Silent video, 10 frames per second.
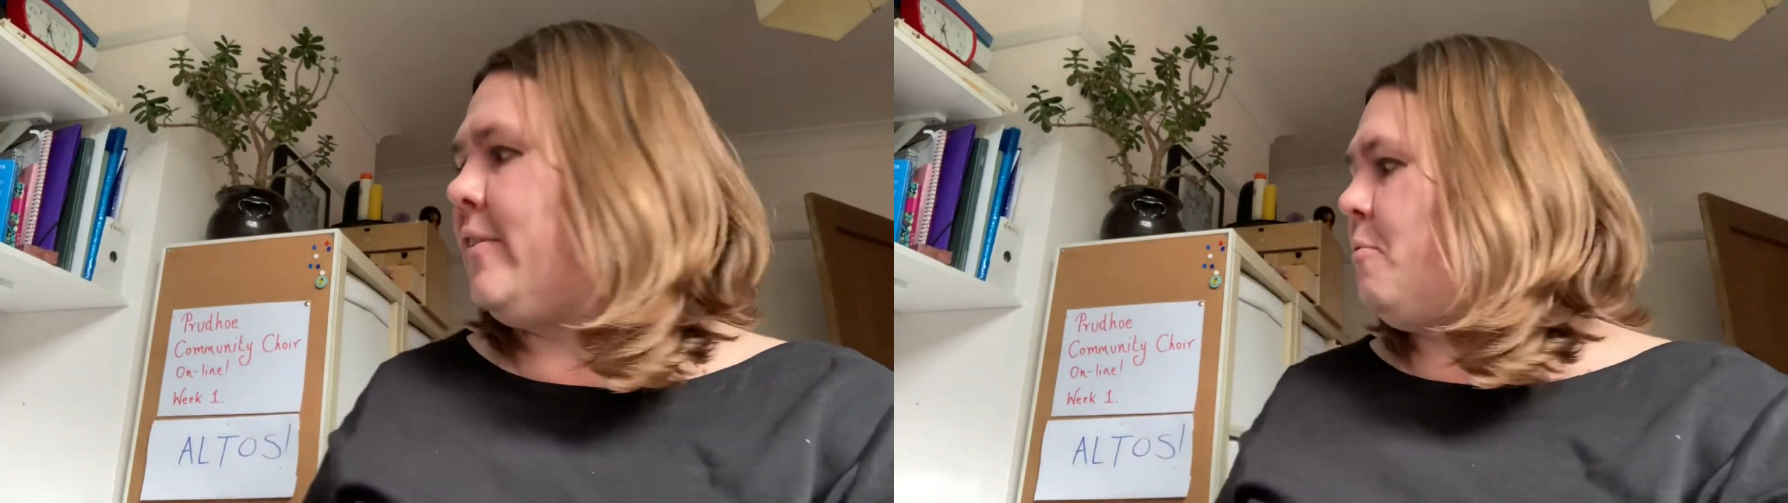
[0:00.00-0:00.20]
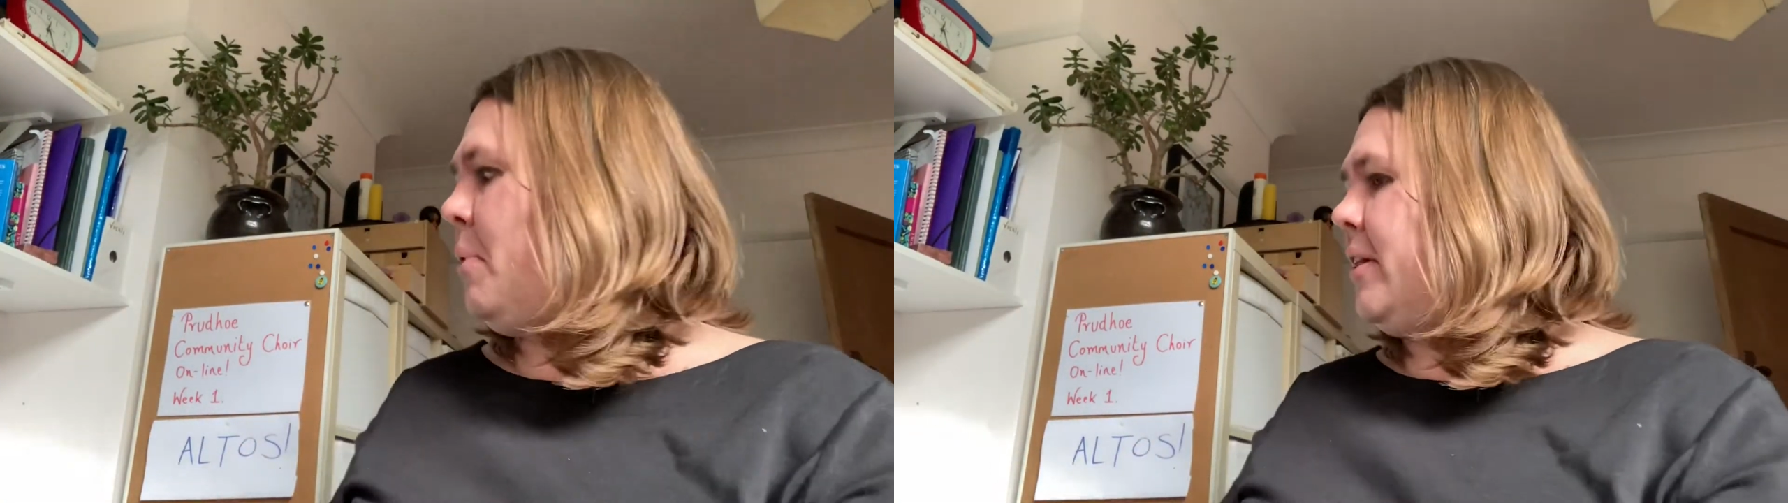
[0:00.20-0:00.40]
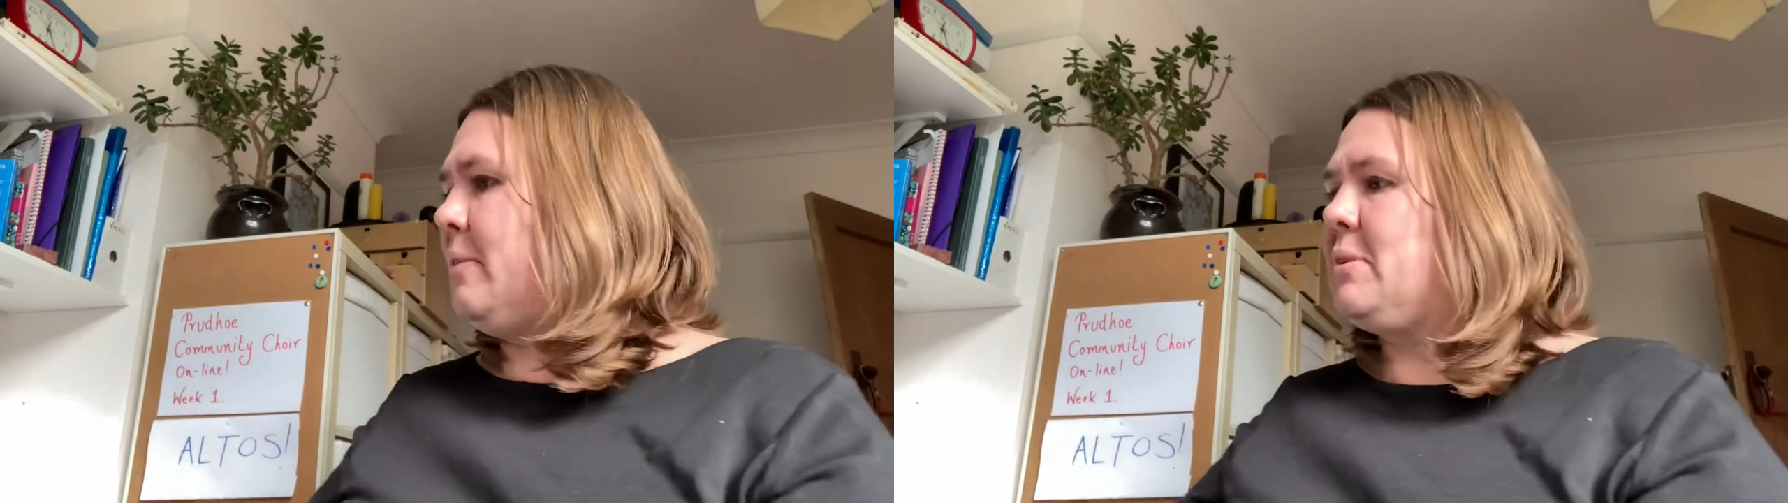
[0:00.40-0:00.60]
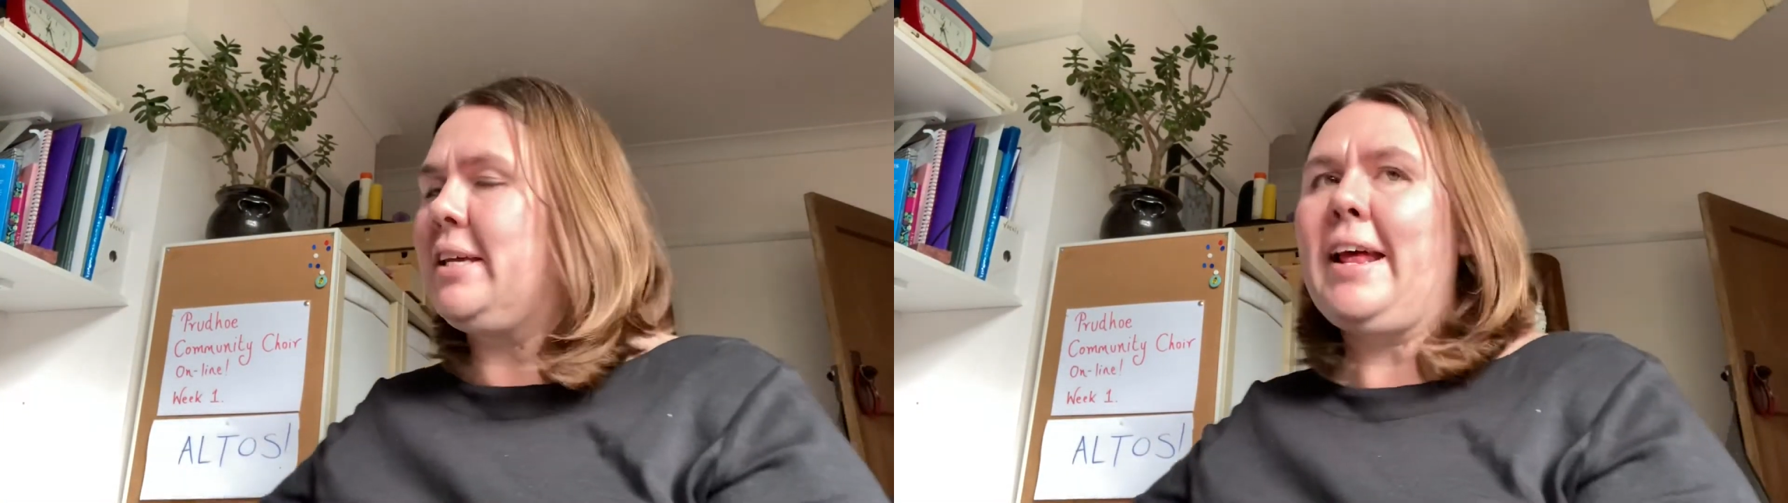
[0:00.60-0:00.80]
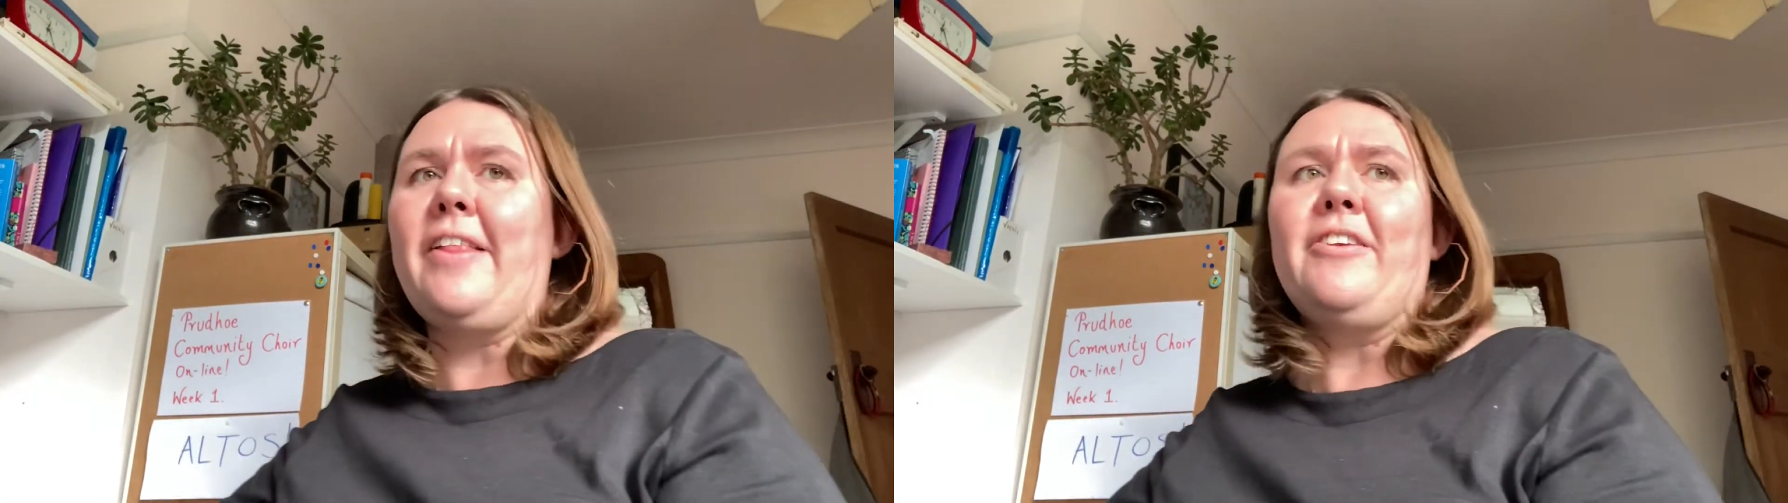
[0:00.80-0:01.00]
putting them
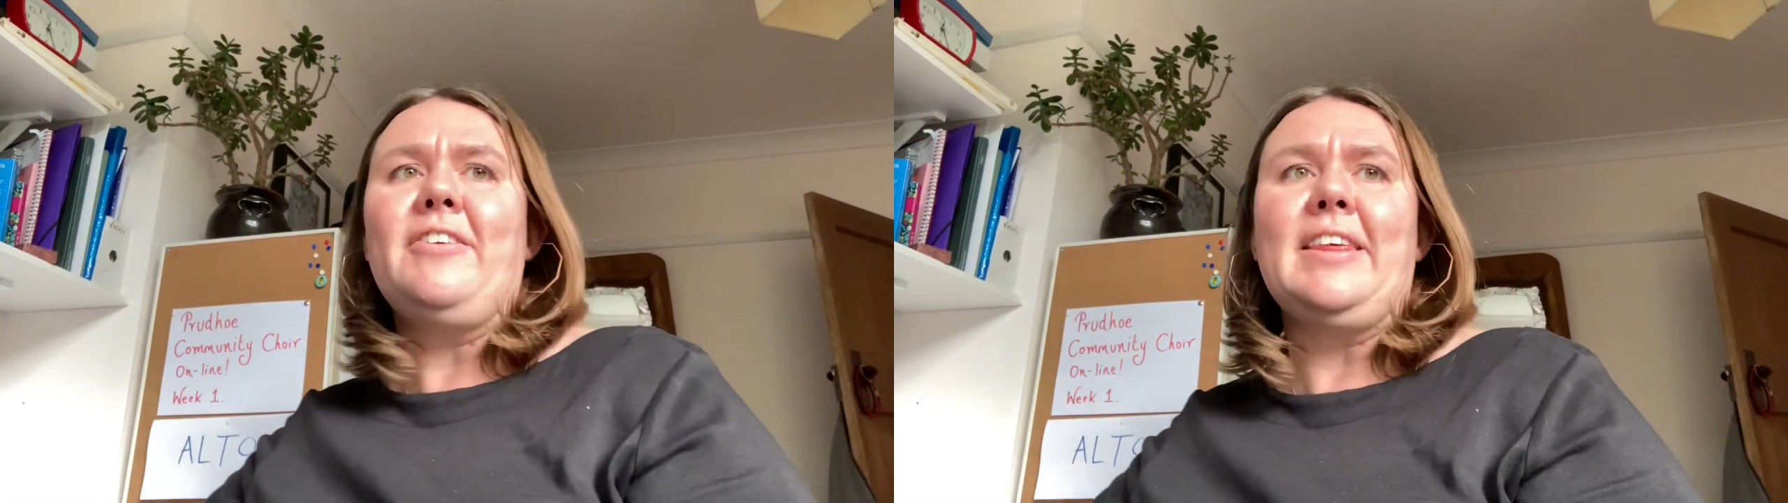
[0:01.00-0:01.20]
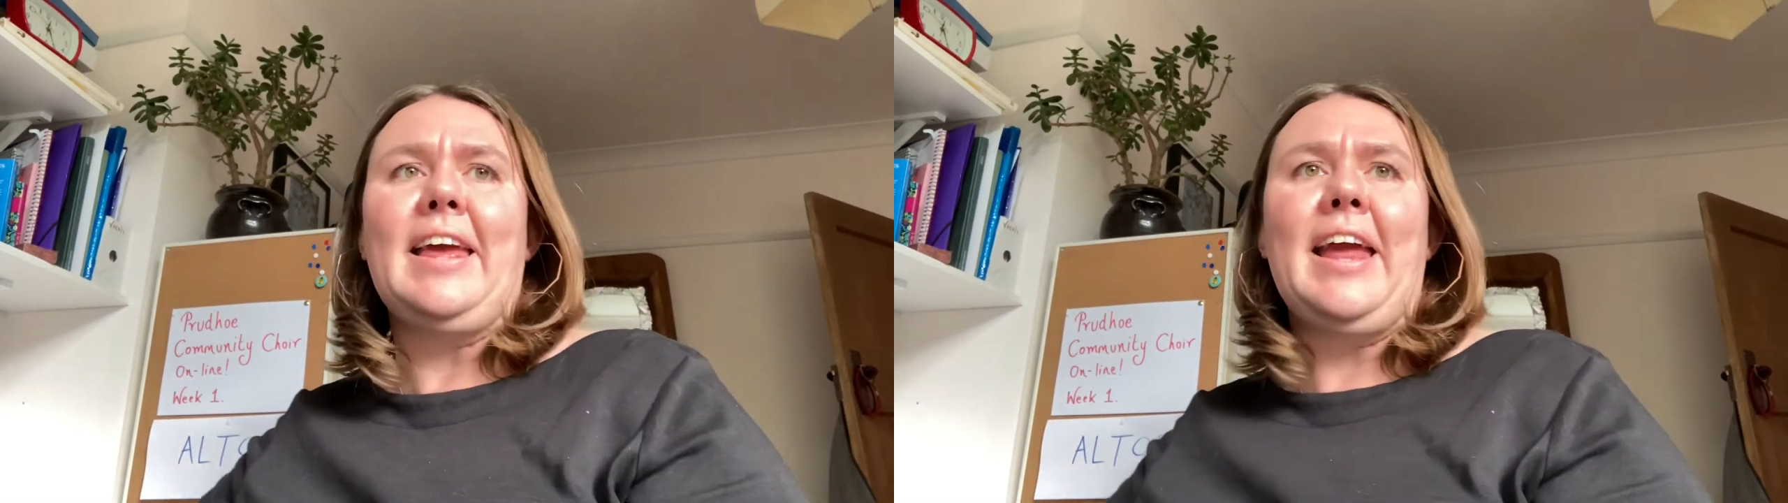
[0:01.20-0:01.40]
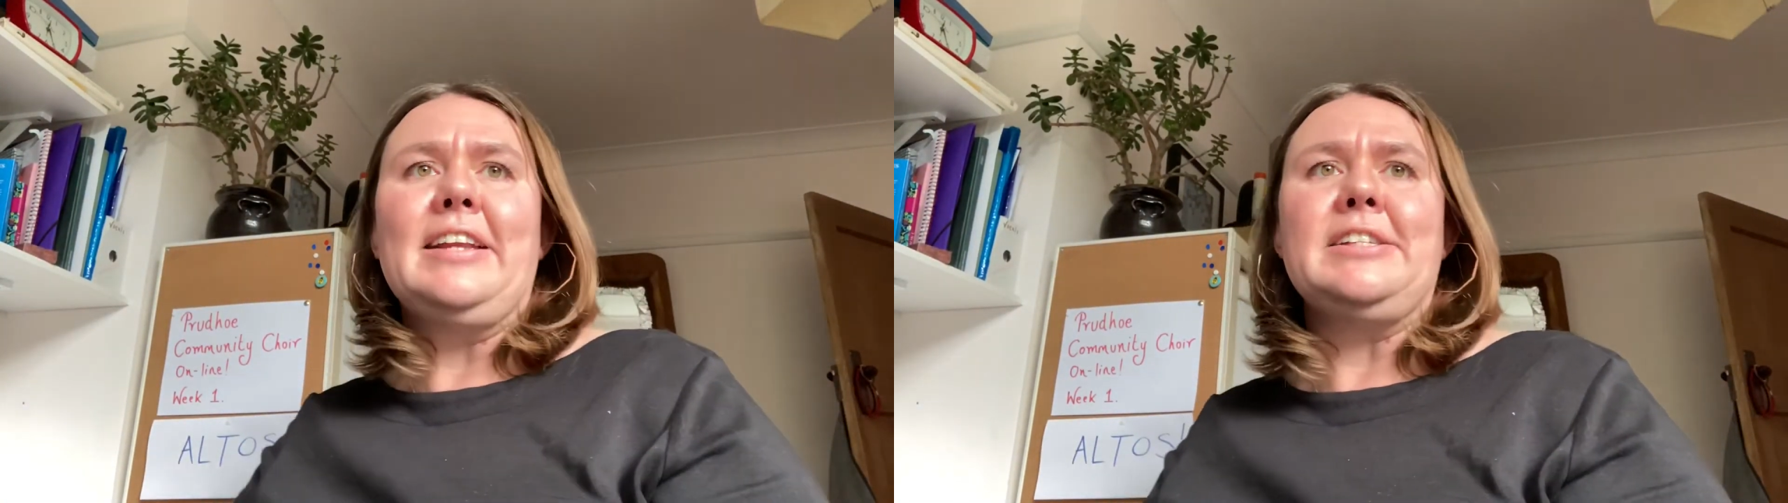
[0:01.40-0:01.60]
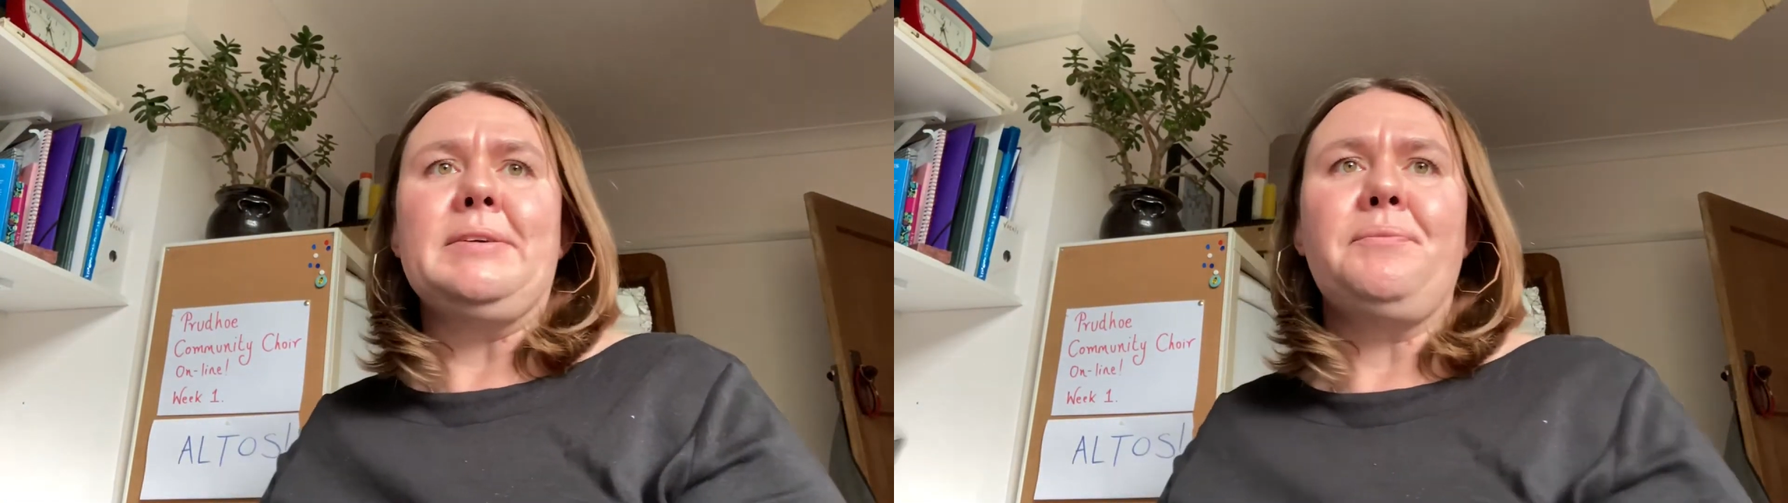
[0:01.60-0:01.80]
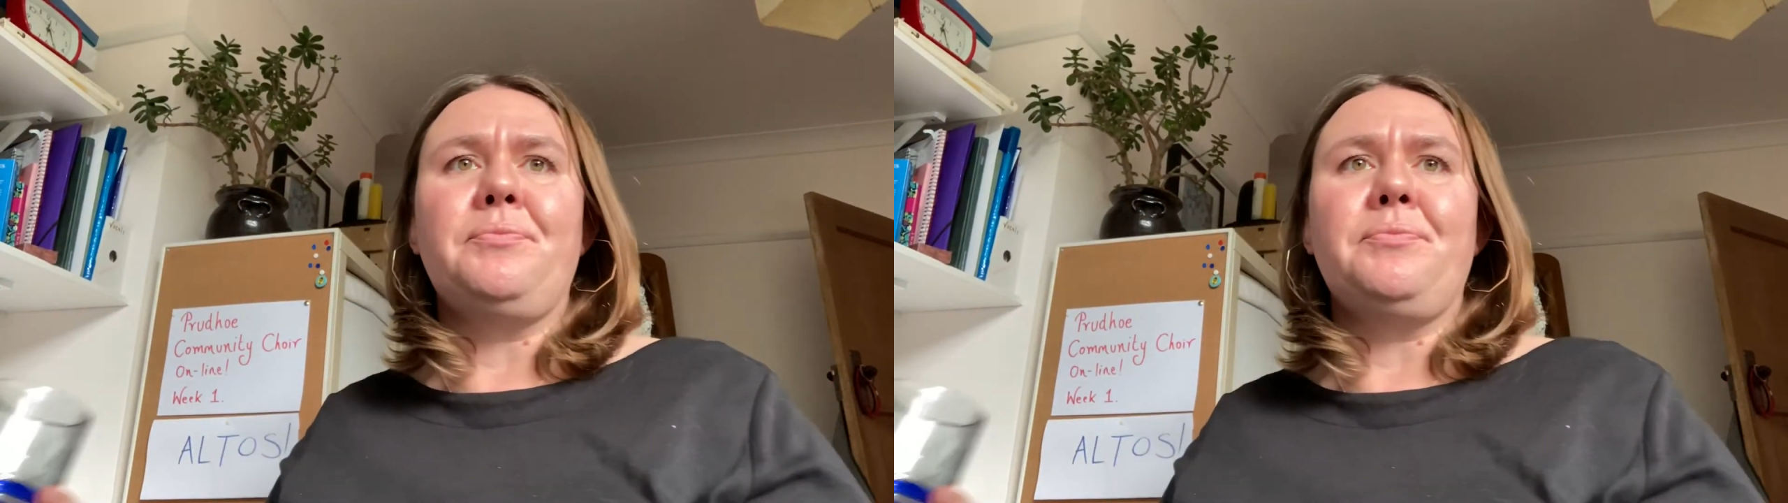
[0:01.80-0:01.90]
together at the end.